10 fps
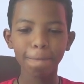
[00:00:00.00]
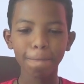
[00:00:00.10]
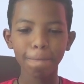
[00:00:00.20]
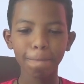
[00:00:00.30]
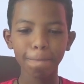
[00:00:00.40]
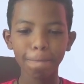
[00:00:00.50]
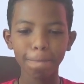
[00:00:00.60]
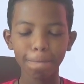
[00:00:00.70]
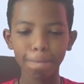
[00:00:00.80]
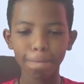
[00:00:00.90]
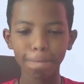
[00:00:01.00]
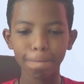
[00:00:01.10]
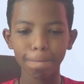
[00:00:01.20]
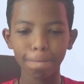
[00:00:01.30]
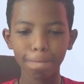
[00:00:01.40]

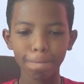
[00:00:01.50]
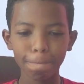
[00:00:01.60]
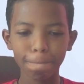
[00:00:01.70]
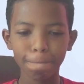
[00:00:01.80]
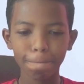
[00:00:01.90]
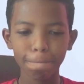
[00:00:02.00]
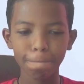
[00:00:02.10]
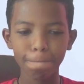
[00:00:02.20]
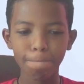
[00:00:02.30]
No one is speaking in this clip.